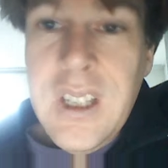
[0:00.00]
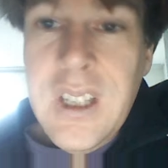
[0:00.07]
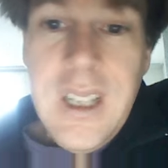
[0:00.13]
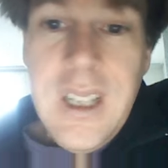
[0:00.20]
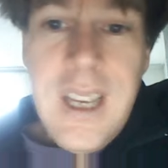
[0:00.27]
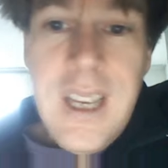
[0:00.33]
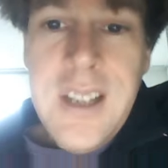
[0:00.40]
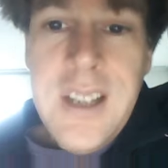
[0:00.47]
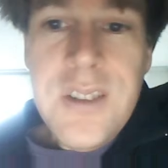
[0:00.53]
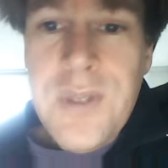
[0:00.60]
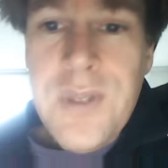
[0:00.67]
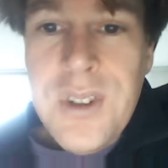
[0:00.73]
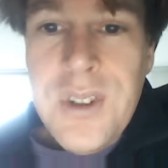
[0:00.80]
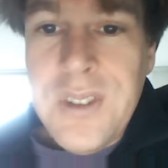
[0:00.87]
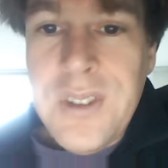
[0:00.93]
And as a
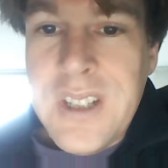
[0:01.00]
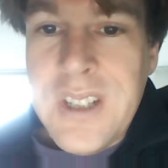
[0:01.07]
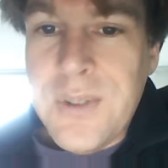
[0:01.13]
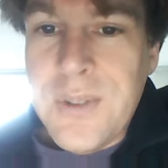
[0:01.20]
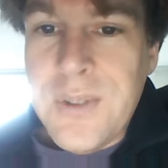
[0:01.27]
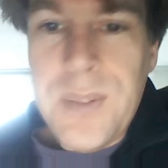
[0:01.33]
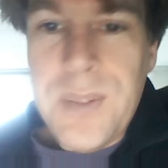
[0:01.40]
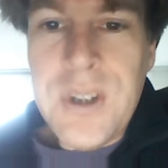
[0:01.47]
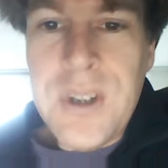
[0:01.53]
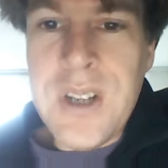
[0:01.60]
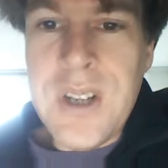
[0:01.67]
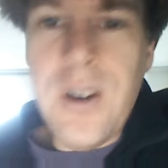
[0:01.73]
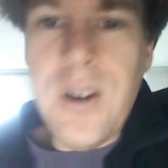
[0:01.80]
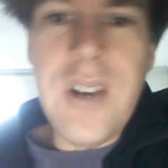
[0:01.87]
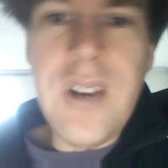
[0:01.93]
result, they will simply
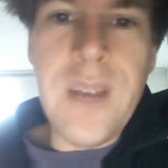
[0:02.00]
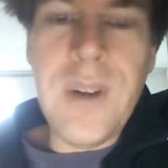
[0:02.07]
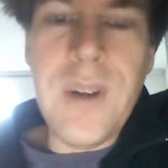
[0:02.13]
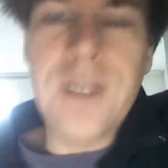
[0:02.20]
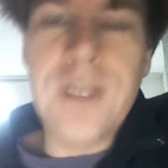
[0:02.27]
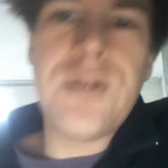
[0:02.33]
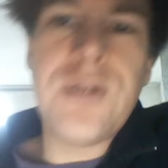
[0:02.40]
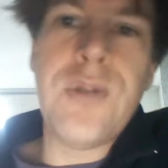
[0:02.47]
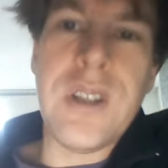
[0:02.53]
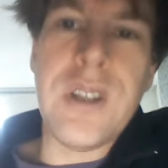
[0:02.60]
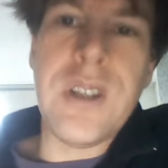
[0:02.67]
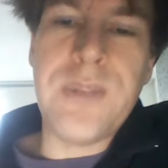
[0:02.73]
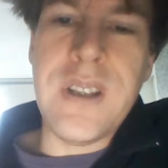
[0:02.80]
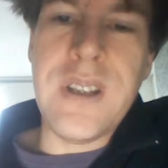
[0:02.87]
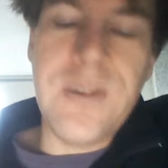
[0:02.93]
say, okay, well, it's too
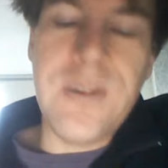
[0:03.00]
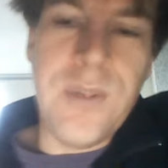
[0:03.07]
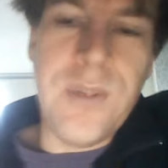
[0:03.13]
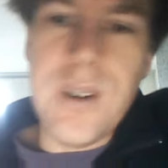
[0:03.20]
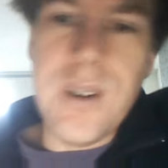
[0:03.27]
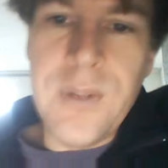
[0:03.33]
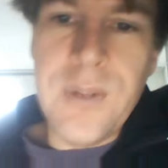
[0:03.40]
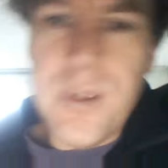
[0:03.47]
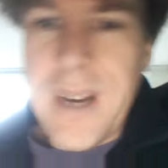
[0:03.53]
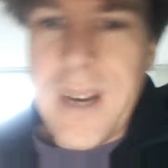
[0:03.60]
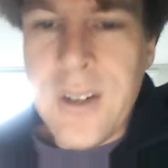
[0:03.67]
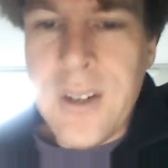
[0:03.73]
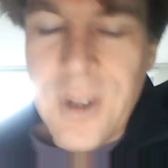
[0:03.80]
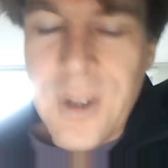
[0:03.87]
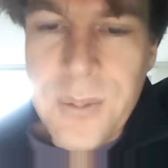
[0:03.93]
expensive, we're
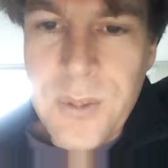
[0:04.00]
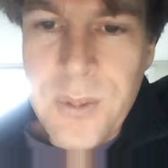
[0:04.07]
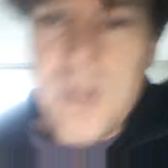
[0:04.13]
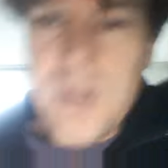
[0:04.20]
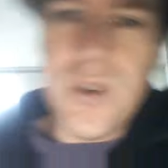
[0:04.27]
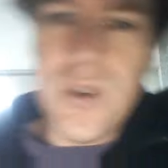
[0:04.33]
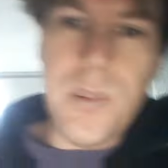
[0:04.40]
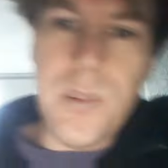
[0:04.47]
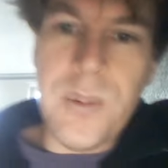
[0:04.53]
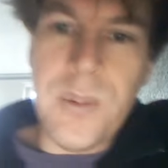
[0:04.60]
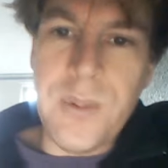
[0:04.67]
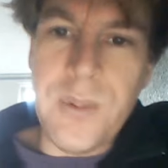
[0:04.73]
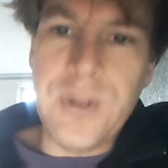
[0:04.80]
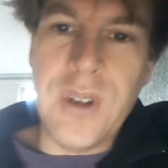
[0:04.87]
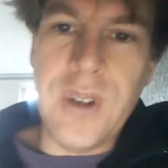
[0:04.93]
bankrupt, we'll stop,
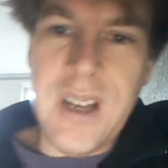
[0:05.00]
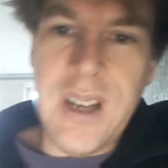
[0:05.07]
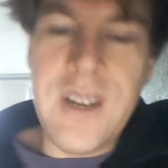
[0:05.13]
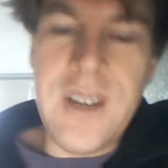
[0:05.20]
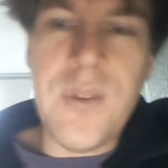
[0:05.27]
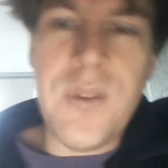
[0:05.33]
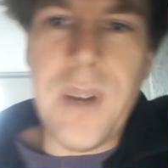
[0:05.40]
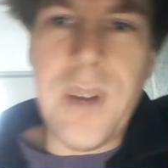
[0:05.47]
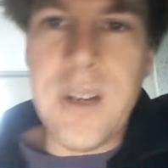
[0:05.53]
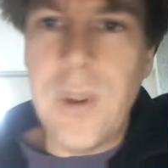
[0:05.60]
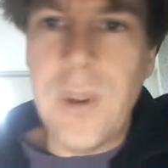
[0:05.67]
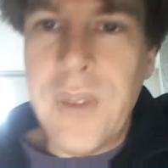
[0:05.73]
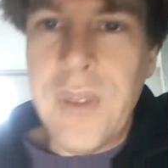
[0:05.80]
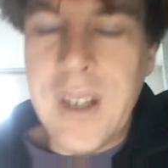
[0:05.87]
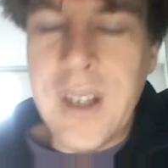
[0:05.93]
we'll know. And everybody
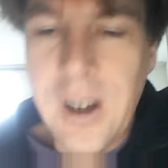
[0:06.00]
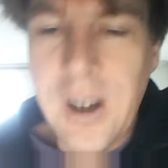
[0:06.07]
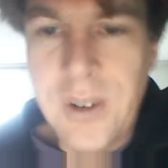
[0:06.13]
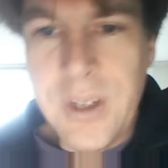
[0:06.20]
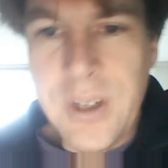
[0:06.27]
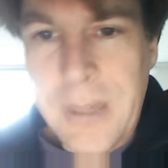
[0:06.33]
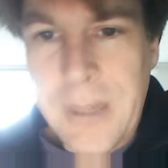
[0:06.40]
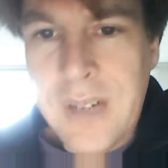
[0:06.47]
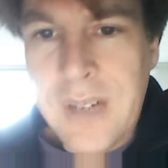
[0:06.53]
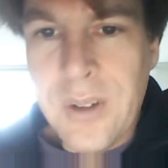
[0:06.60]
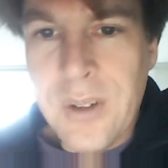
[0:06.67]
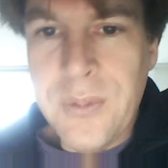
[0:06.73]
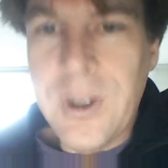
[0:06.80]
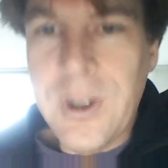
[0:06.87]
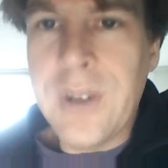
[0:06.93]
will think, oh, they're
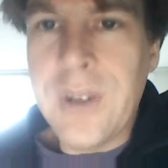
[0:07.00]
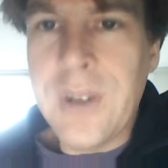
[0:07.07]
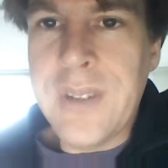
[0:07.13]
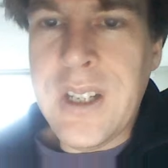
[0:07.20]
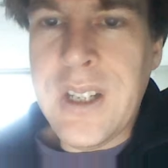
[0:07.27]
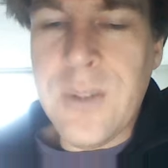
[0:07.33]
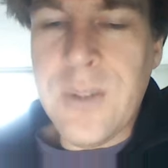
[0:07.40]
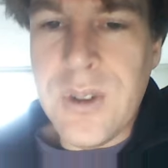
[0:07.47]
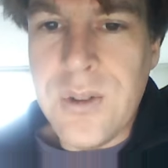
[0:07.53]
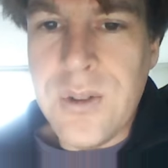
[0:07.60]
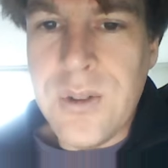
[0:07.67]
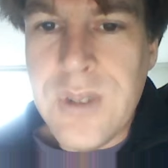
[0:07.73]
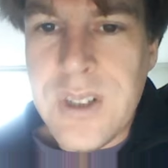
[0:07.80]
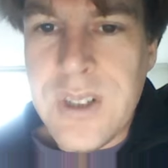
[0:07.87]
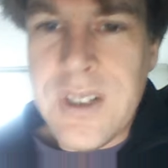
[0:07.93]
bankrupt, well, then it was
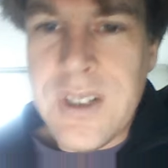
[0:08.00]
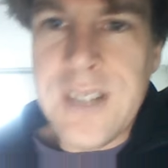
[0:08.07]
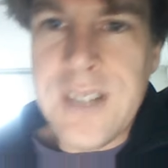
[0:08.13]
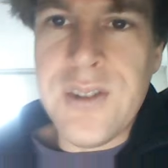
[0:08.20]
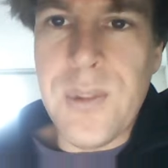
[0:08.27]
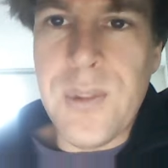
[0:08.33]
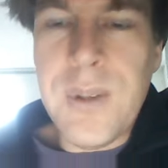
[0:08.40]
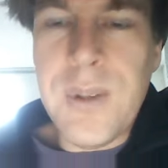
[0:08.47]
useless, let's stop.